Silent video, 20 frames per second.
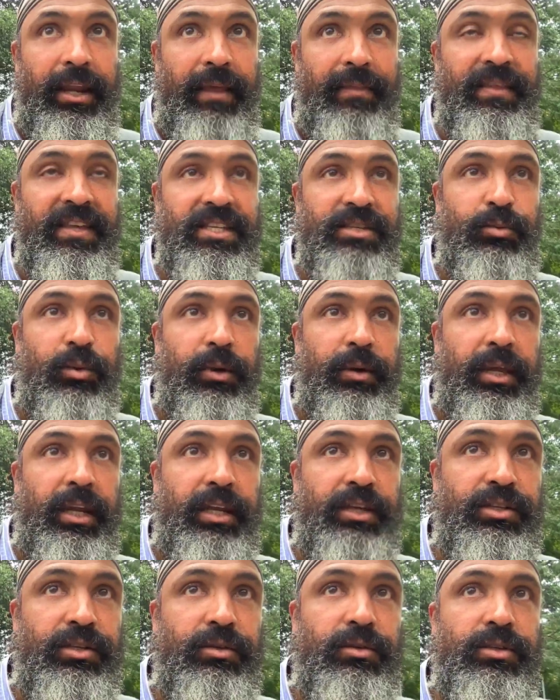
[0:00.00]
it, and this is what we're
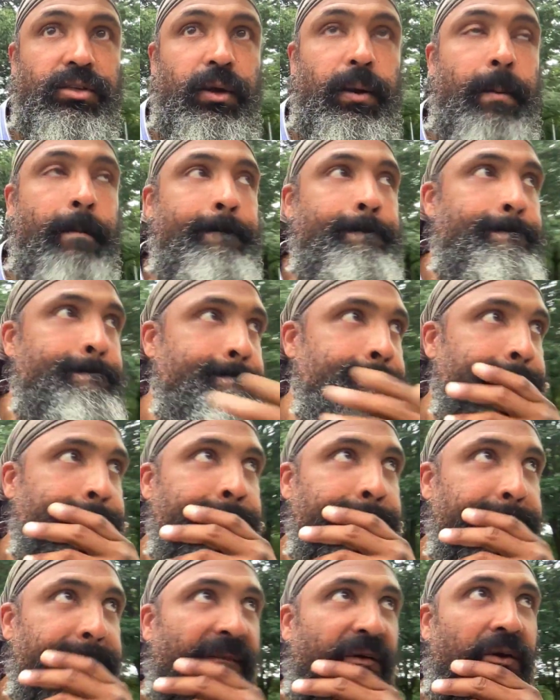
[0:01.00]
getting to. So,
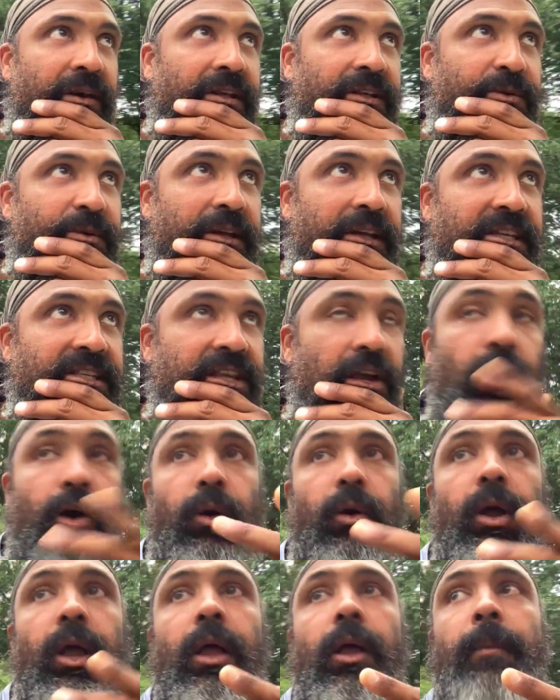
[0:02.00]
what else we gotta say?
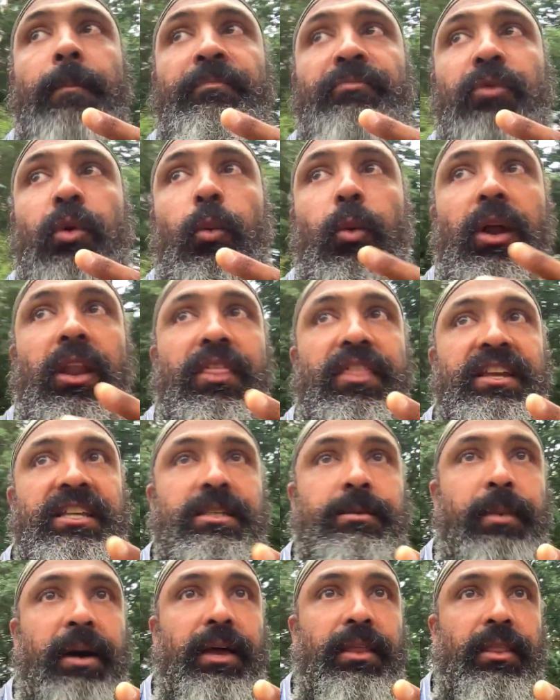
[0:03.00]
Oh, one of the things
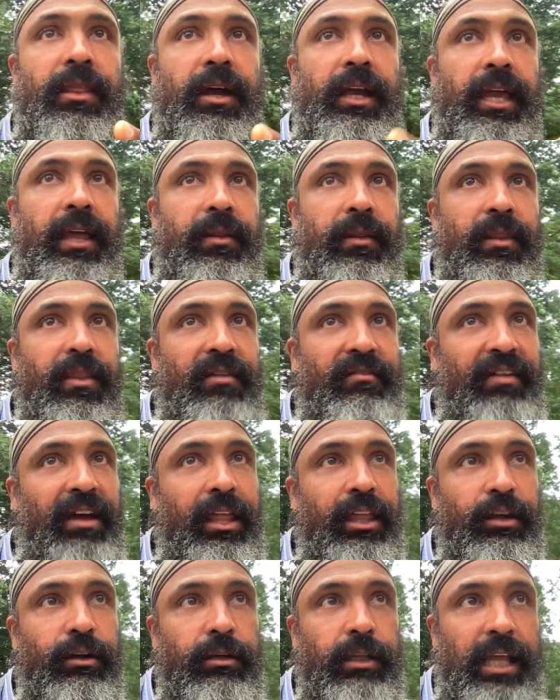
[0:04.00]
about, again, the
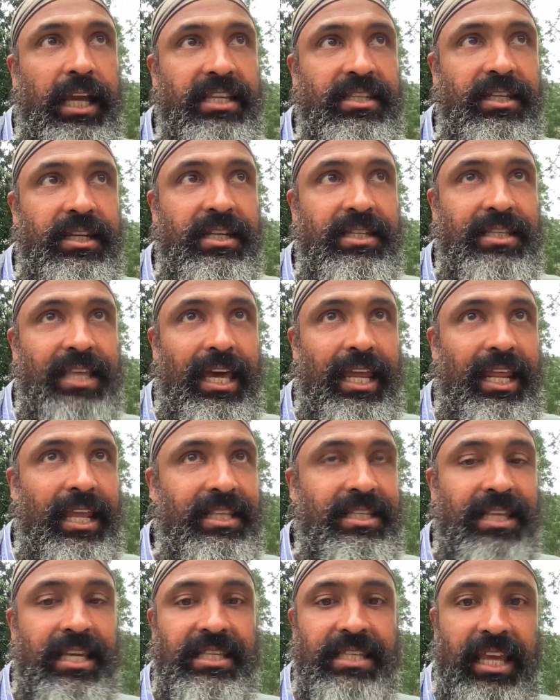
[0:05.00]
Valley Girl accent is that
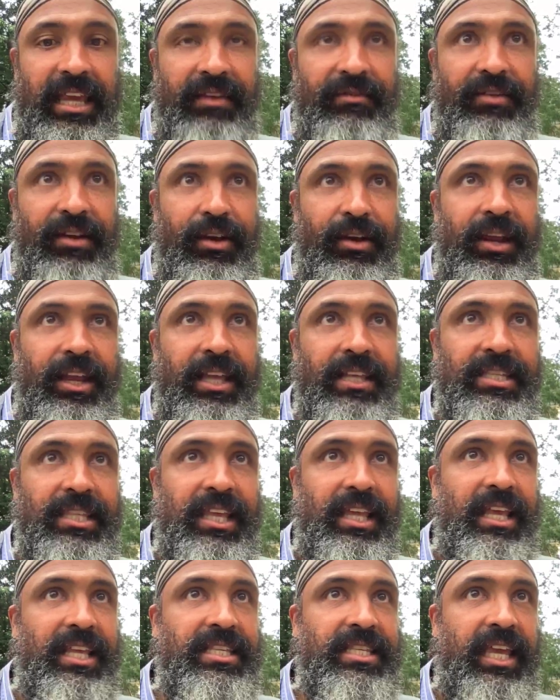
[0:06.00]
it's
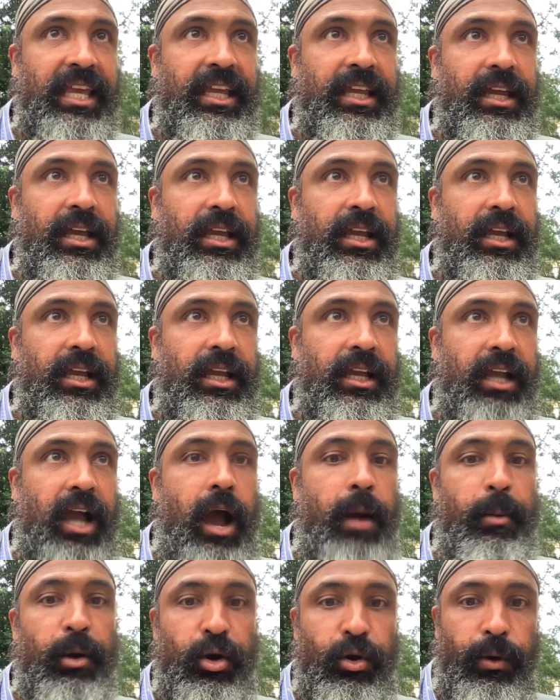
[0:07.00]
like
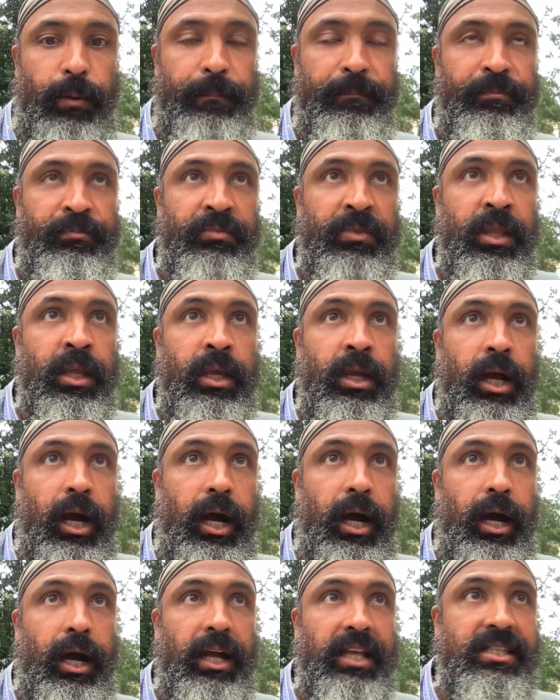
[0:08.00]
comical.
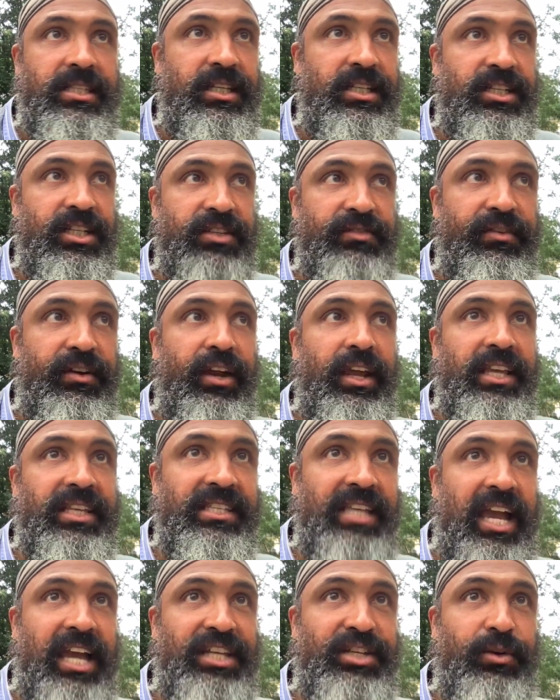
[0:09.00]
It's just very
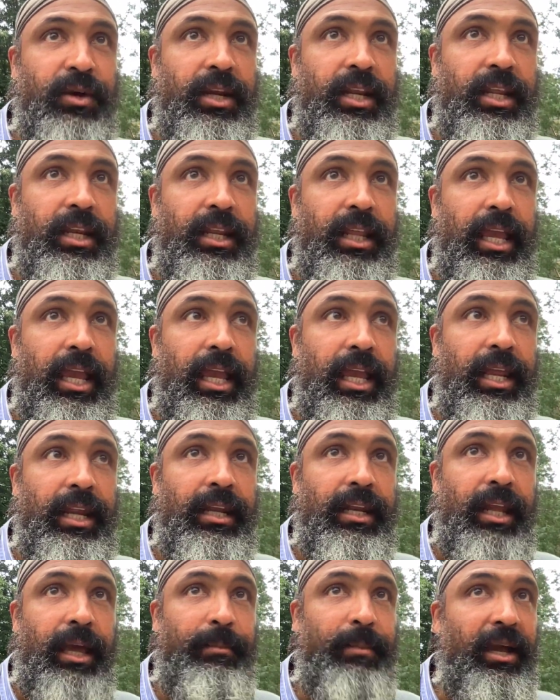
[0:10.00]
exaggerated,
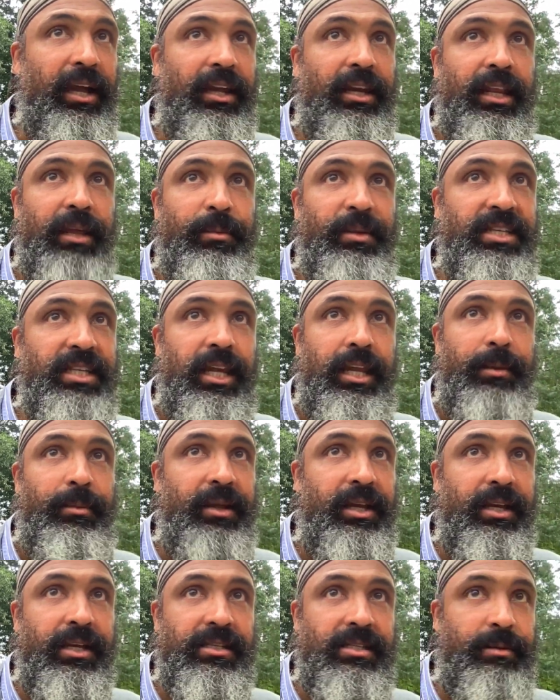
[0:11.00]
and I'm not going to imitate it
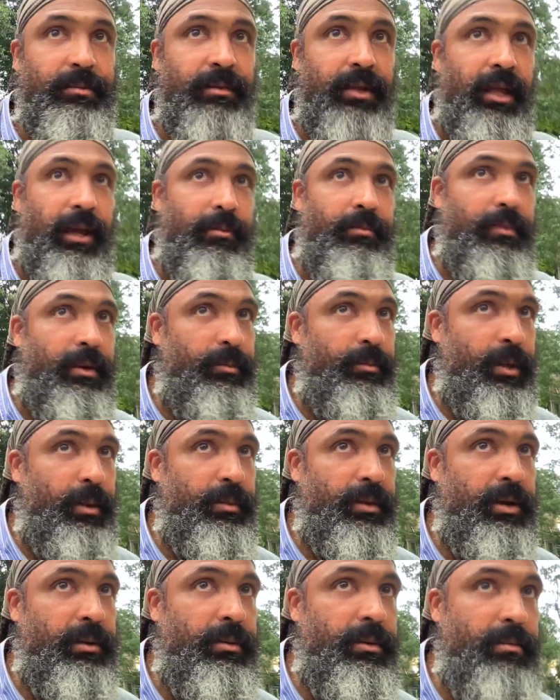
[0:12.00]
because I'm
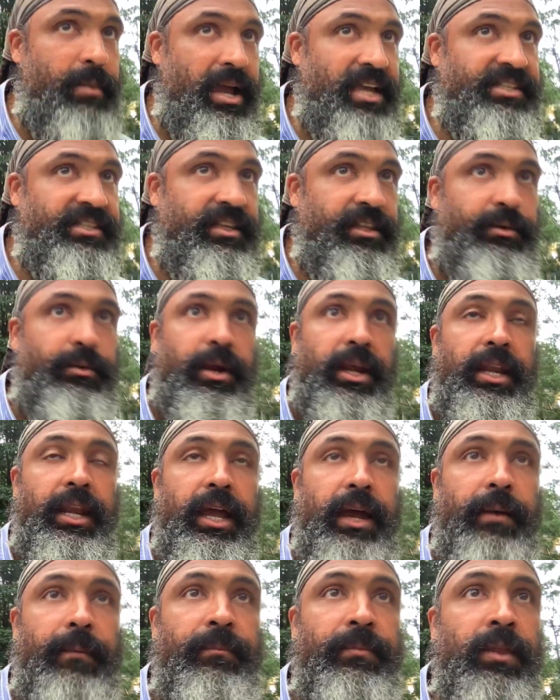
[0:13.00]
going to be masculine right
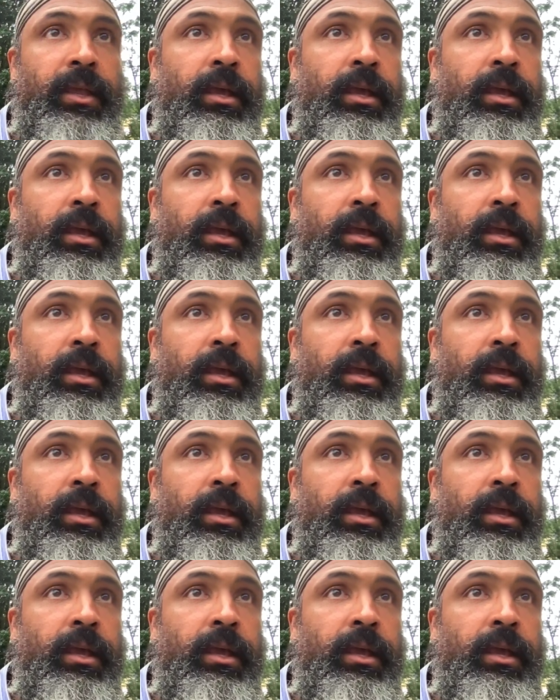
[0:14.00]
now,